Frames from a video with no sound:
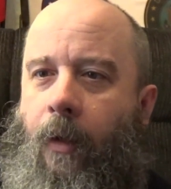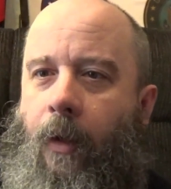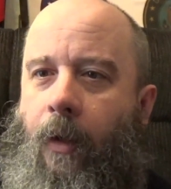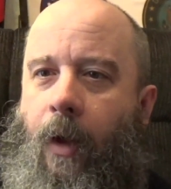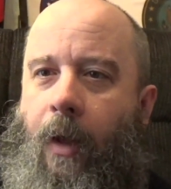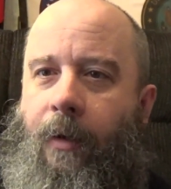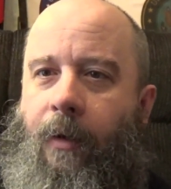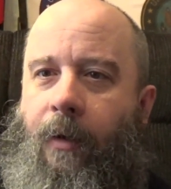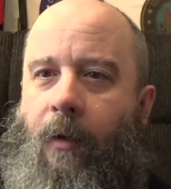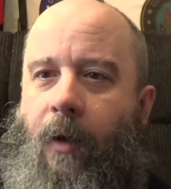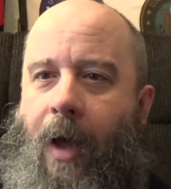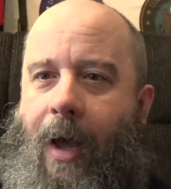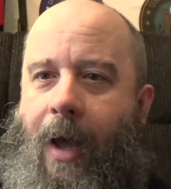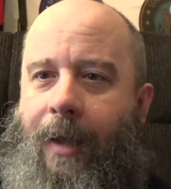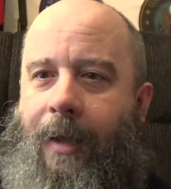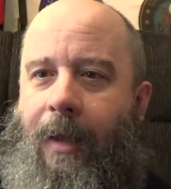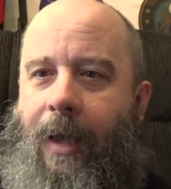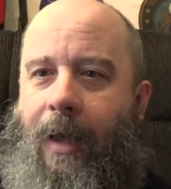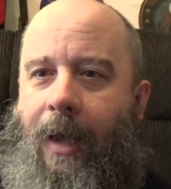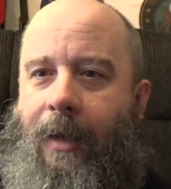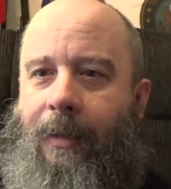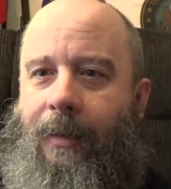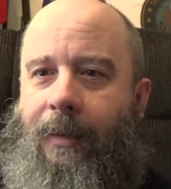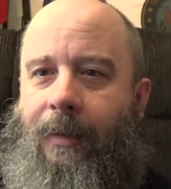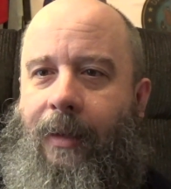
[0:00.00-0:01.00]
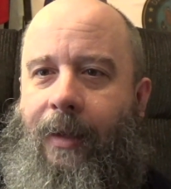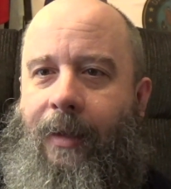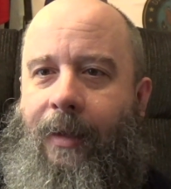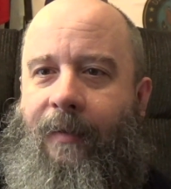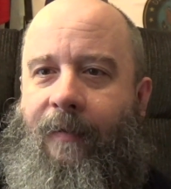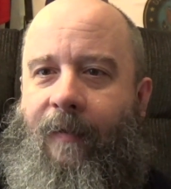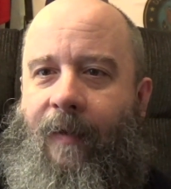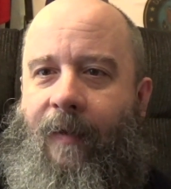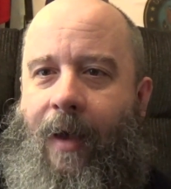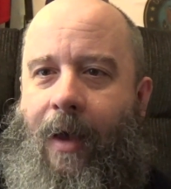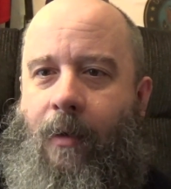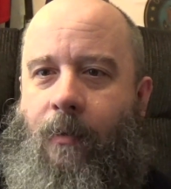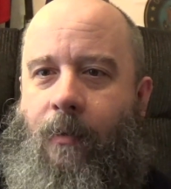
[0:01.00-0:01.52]
I don't know. I
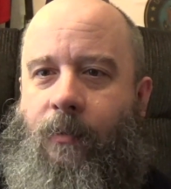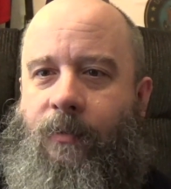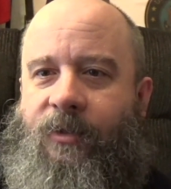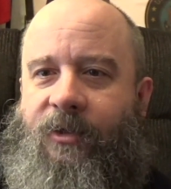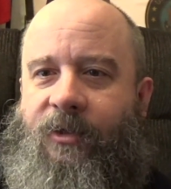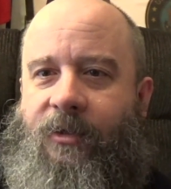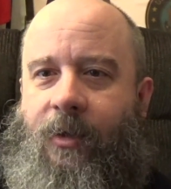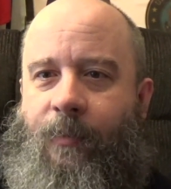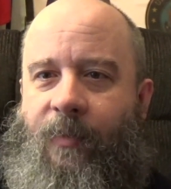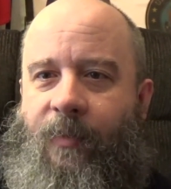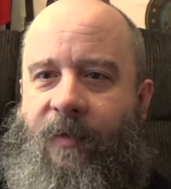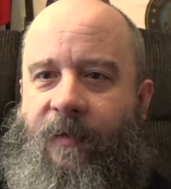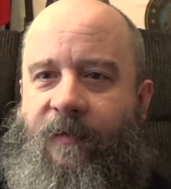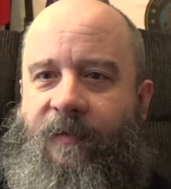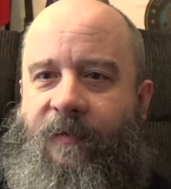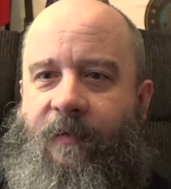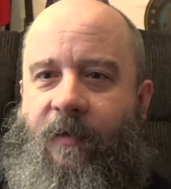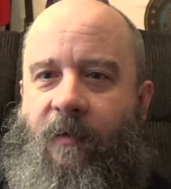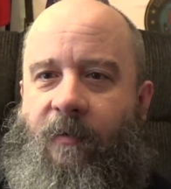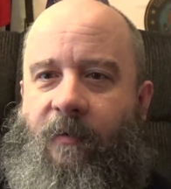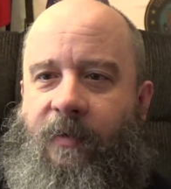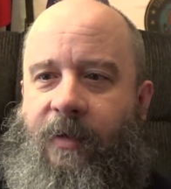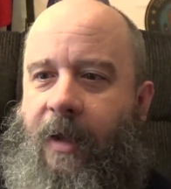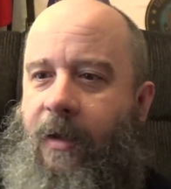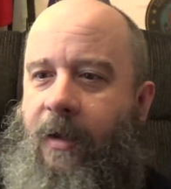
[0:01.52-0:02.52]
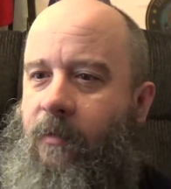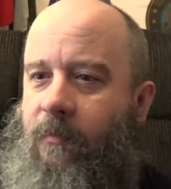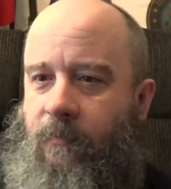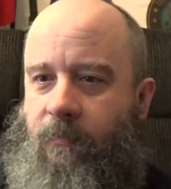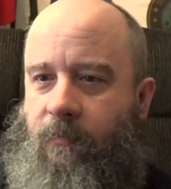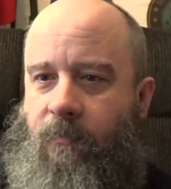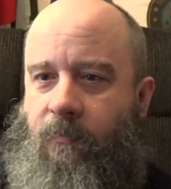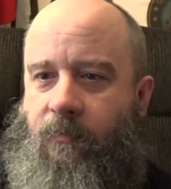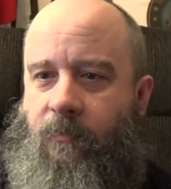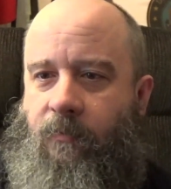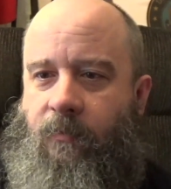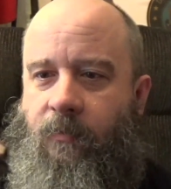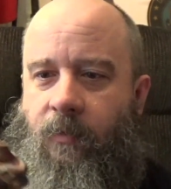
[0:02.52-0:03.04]
liked how some of this turned out.
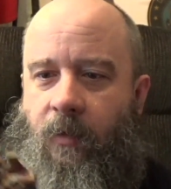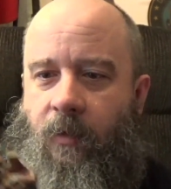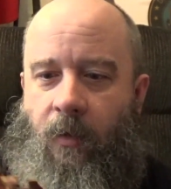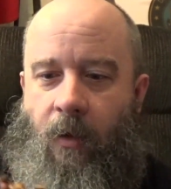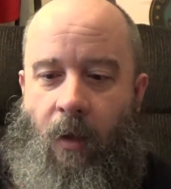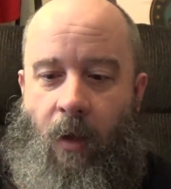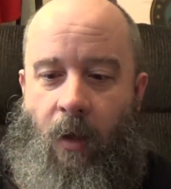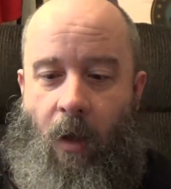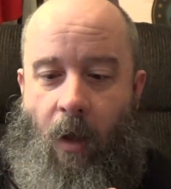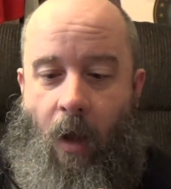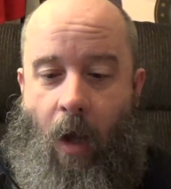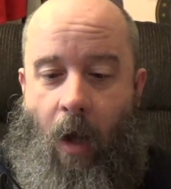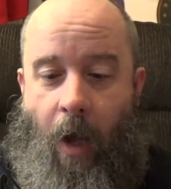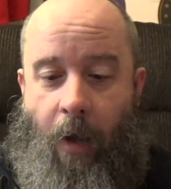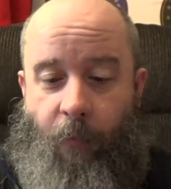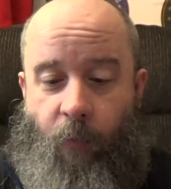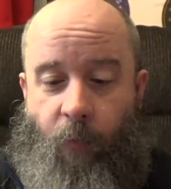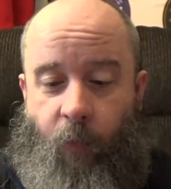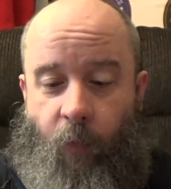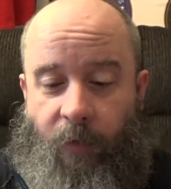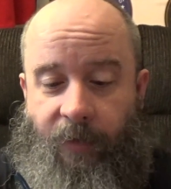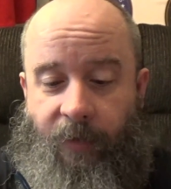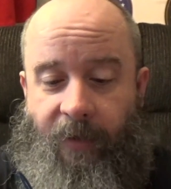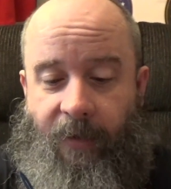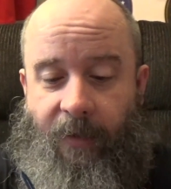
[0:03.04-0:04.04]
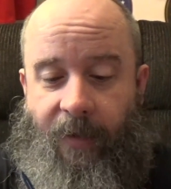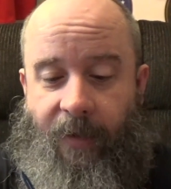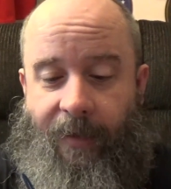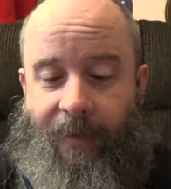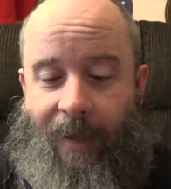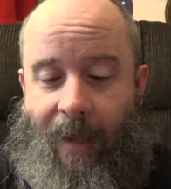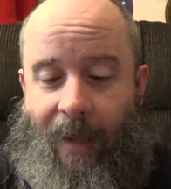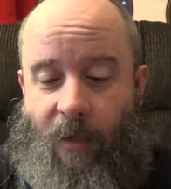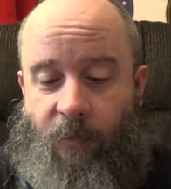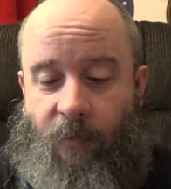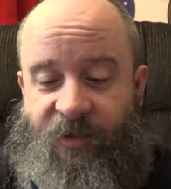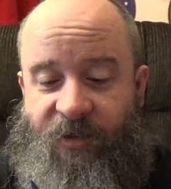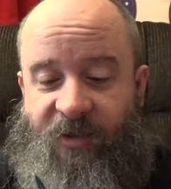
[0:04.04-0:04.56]
I really like
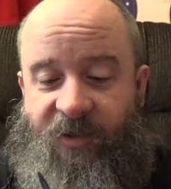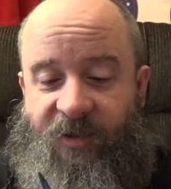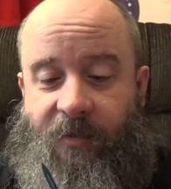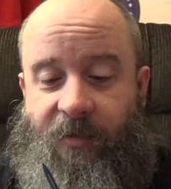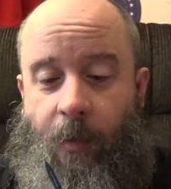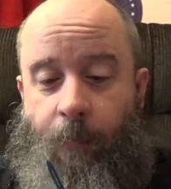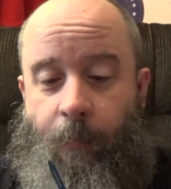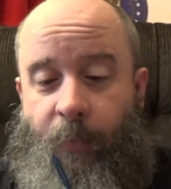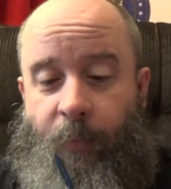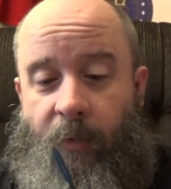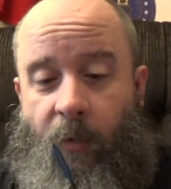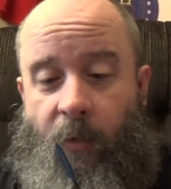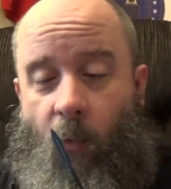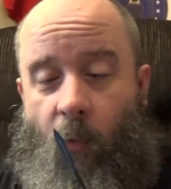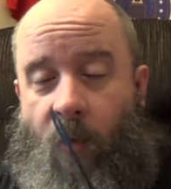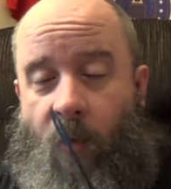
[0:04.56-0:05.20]
how simple it